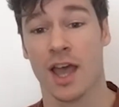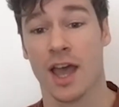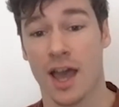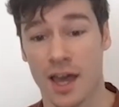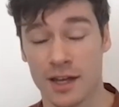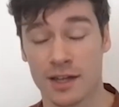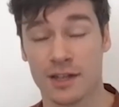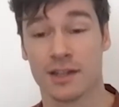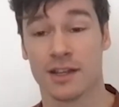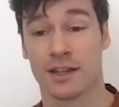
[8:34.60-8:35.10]

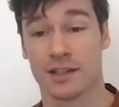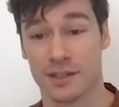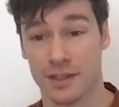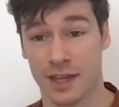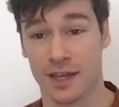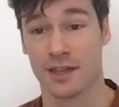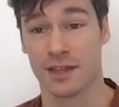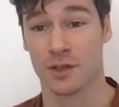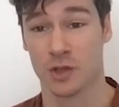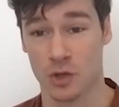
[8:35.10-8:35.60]
and it,
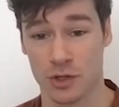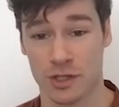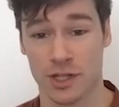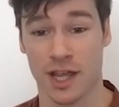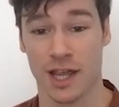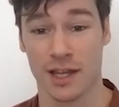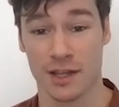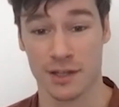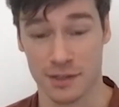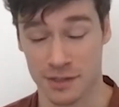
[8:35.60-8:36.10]
like, your
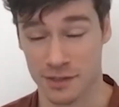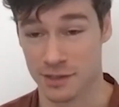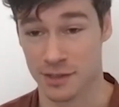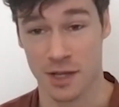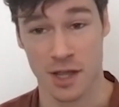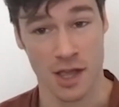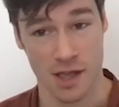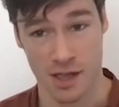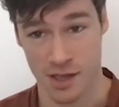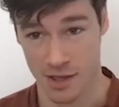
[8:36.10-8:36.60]
day
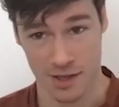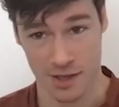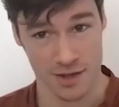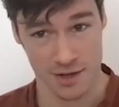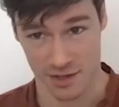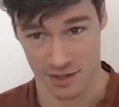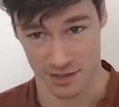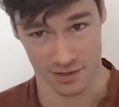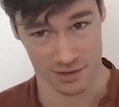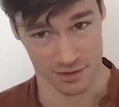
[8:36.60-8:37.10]
is
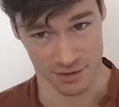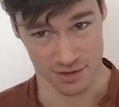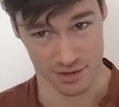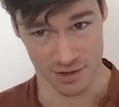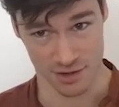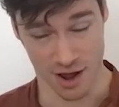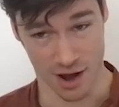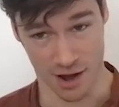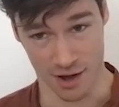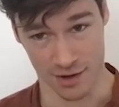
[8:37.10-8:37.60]

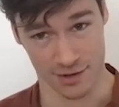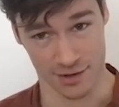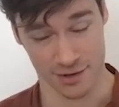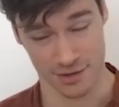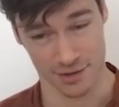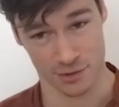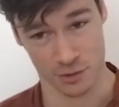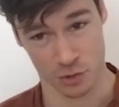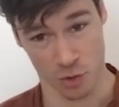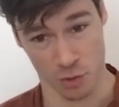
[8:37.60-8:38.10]
not
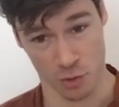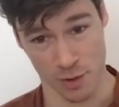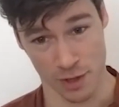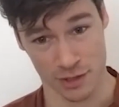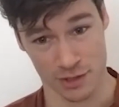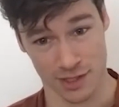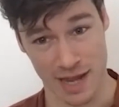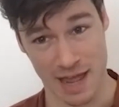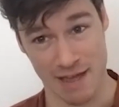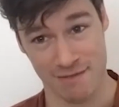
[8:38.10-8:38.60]
so
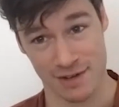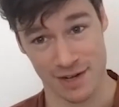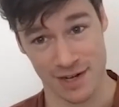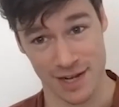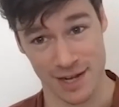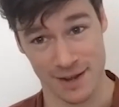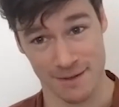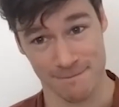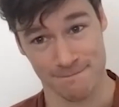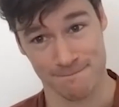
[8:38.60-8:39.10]
much
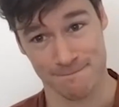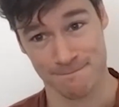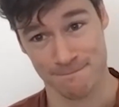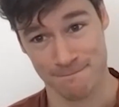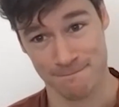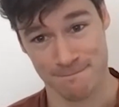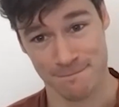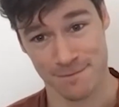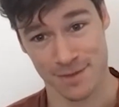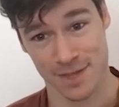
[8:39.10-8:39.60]
levity.
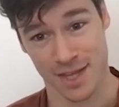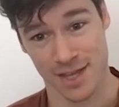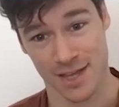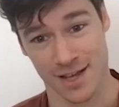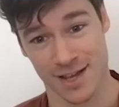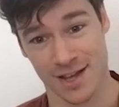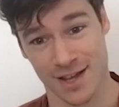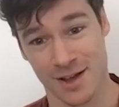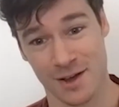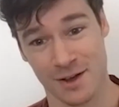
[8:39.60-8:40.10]

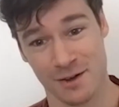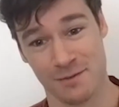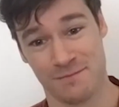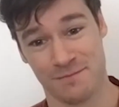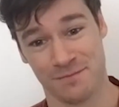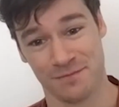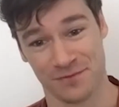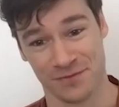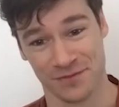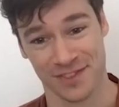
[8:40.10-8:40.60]

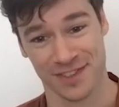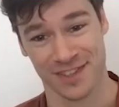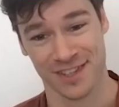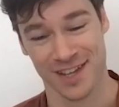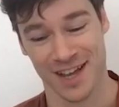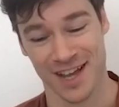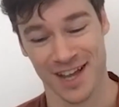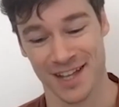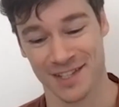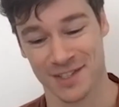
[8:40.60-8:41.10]

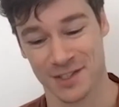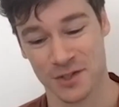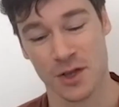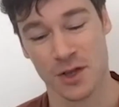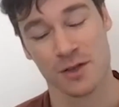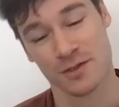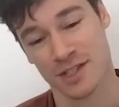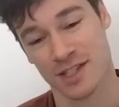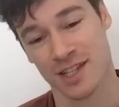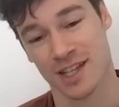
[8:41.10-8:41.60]
So
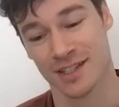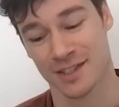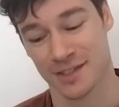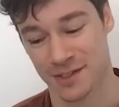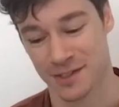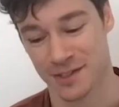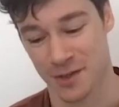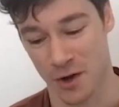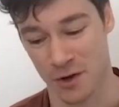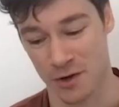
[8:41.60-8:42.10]
I'd say
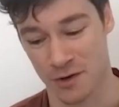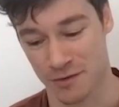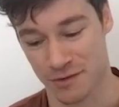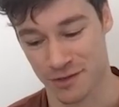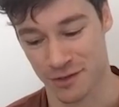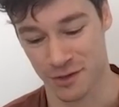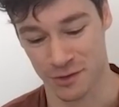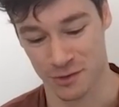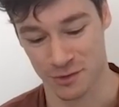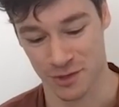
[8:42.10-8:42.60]
it's harder
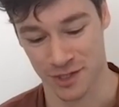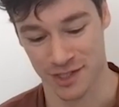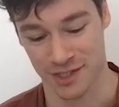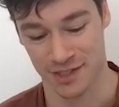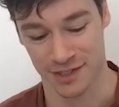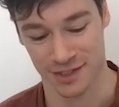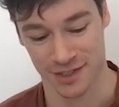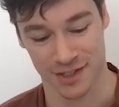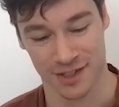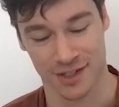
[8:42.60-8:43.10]
for those
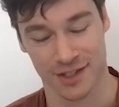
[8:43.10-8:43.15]
reasons.